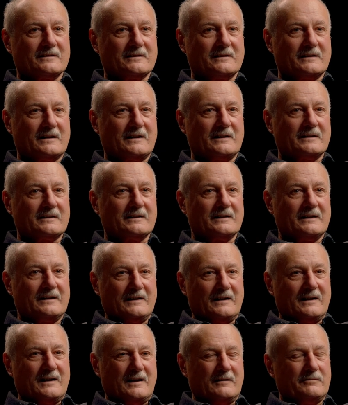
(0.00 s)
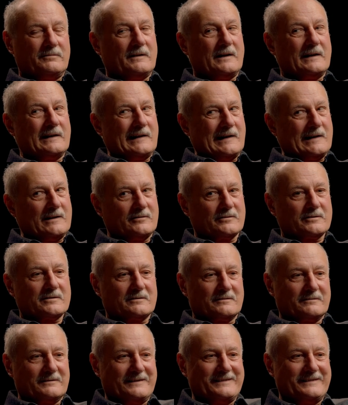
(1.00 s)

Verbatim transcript: that. I'll find out